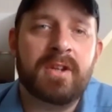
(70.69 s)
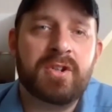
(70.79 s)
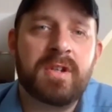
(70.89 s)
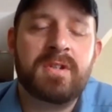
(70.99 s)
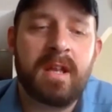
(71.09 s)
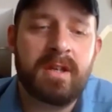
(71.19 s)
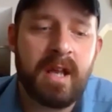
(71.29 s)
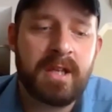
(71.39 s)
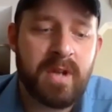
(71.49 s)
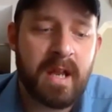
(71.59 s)
It's just,
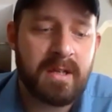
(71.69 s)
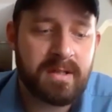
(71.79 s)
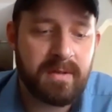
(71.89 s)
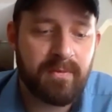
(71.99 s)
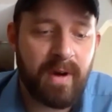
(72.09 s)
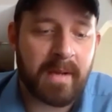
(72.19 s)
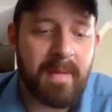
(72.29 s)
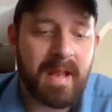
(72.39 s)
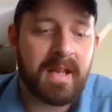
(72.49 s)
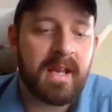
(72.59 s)
it's
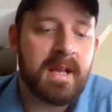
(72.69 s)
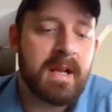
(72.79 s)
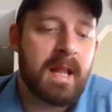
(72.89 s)
recommended.